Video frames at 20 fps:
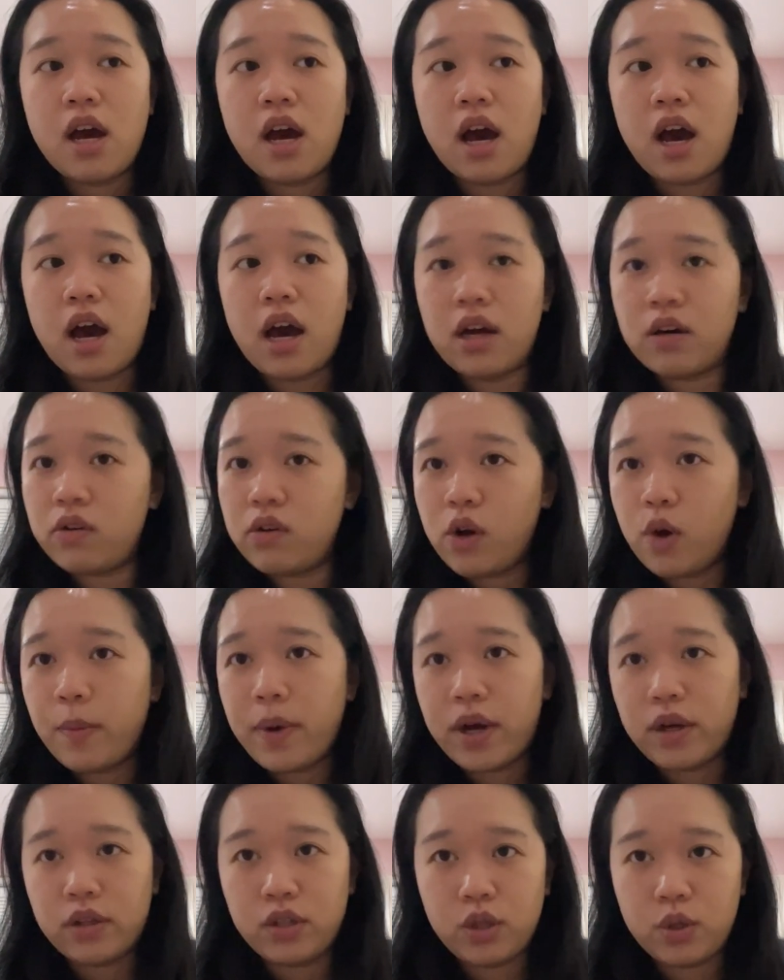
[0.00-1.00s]
I don't know
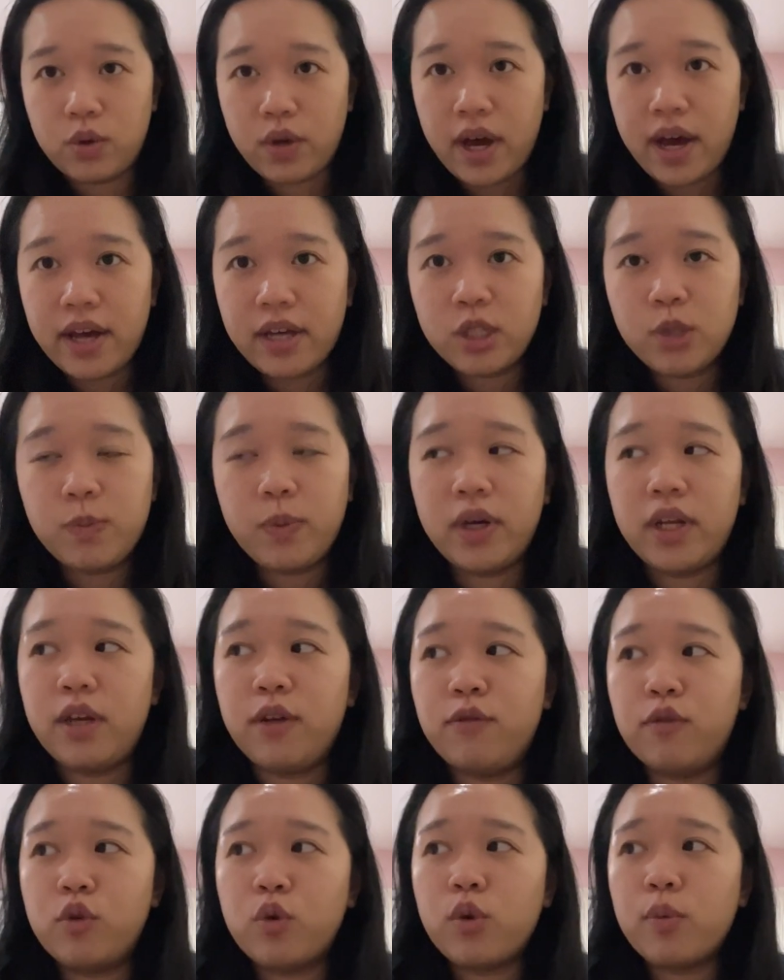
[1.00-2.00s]
about you guys, but
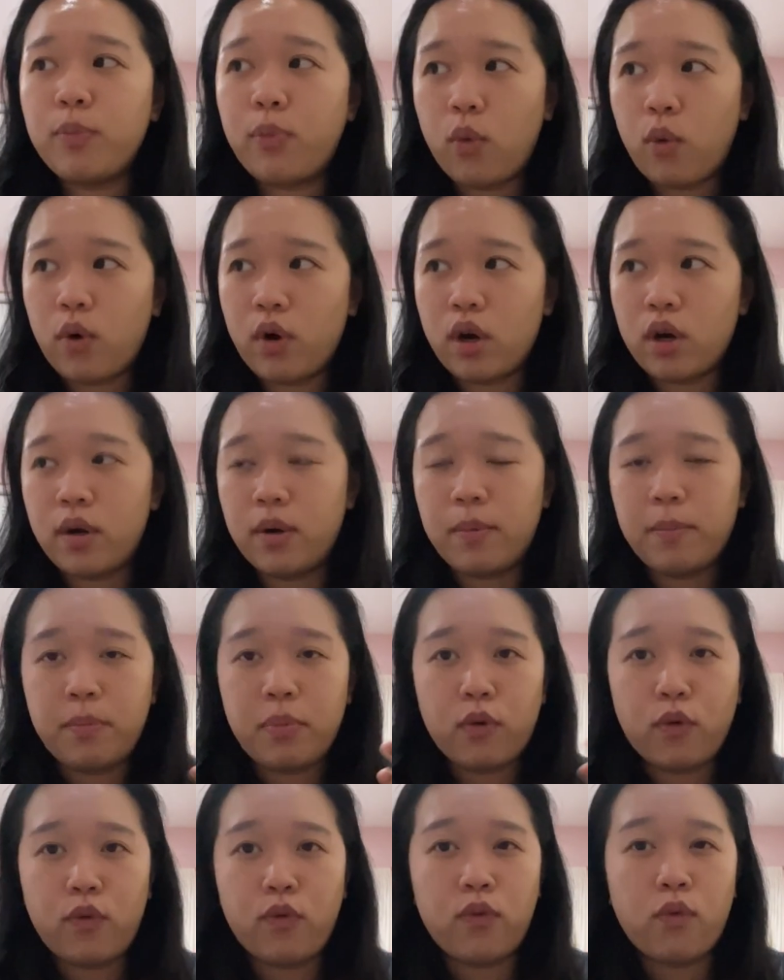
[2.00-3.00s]
if you were born
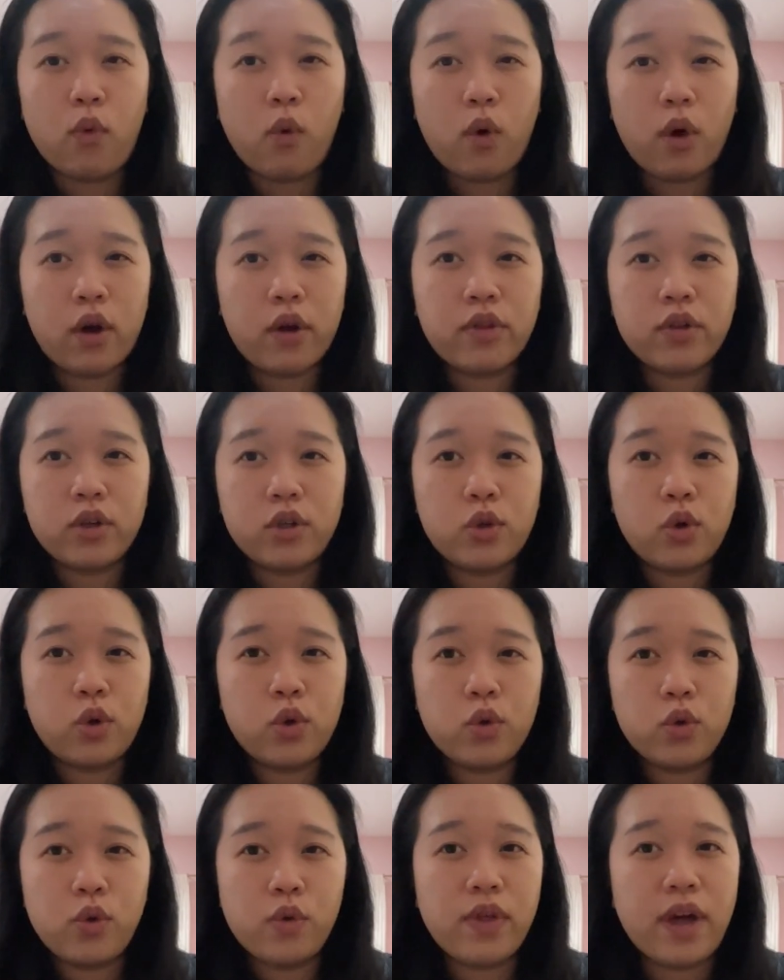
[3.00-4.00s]
before the
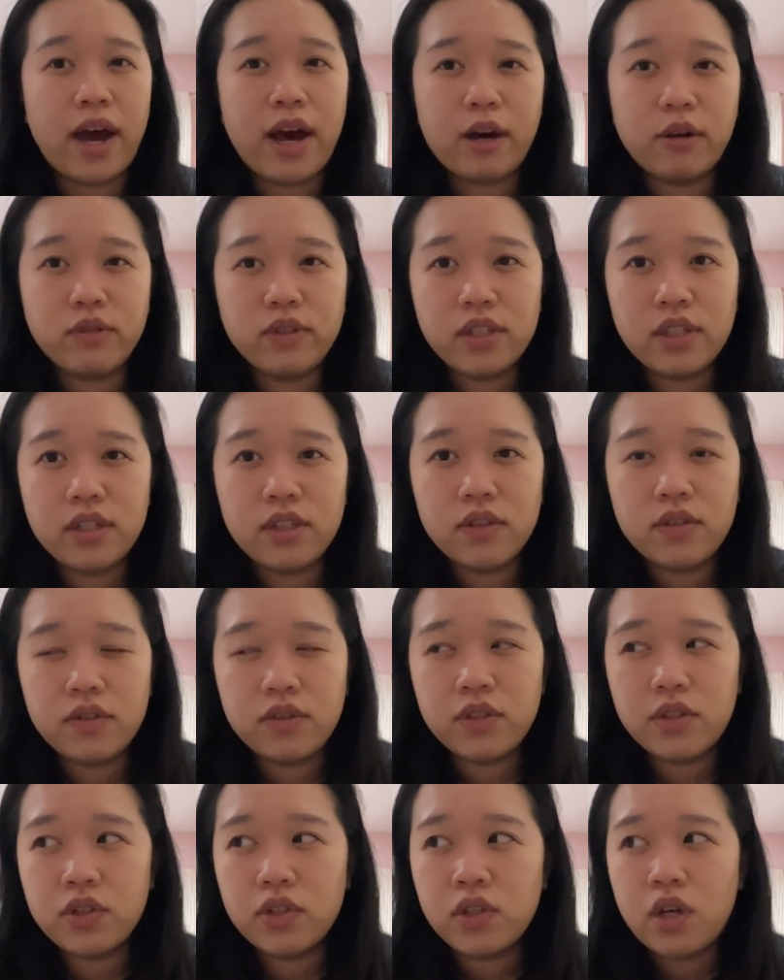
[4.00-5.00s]

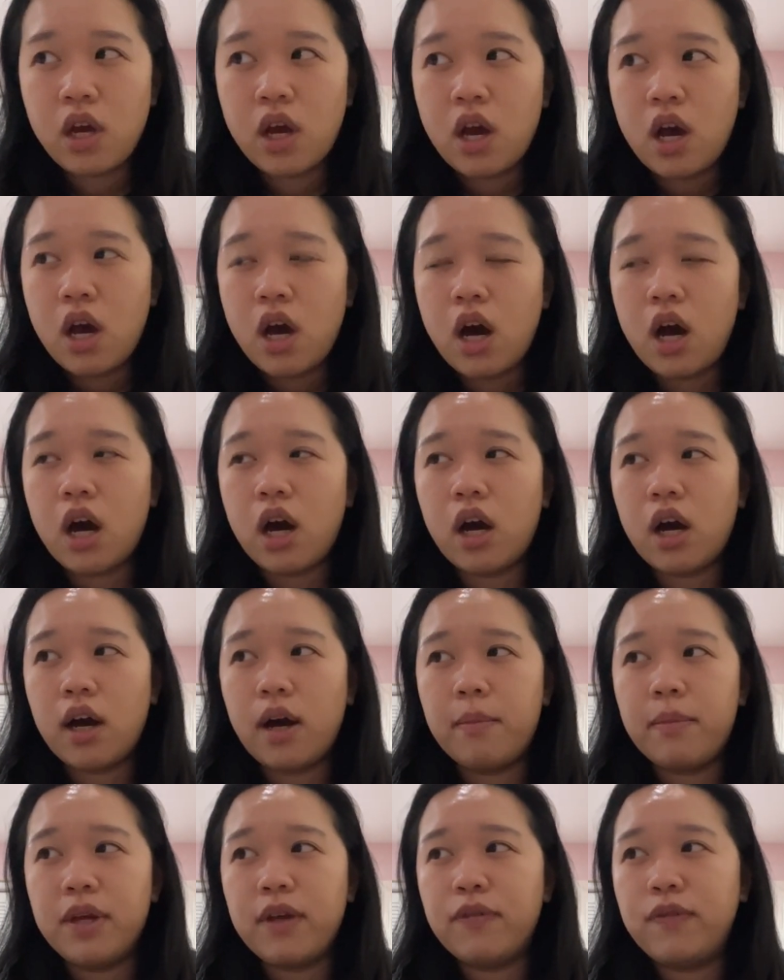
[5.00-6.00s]
2000s,
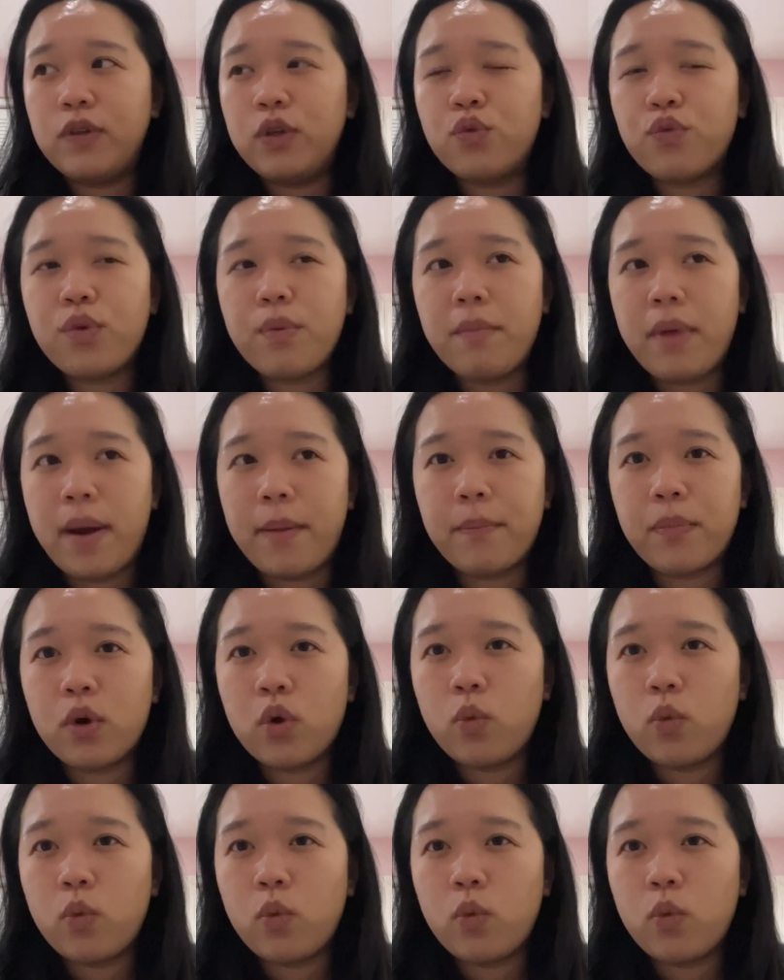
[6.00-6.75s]
if you remember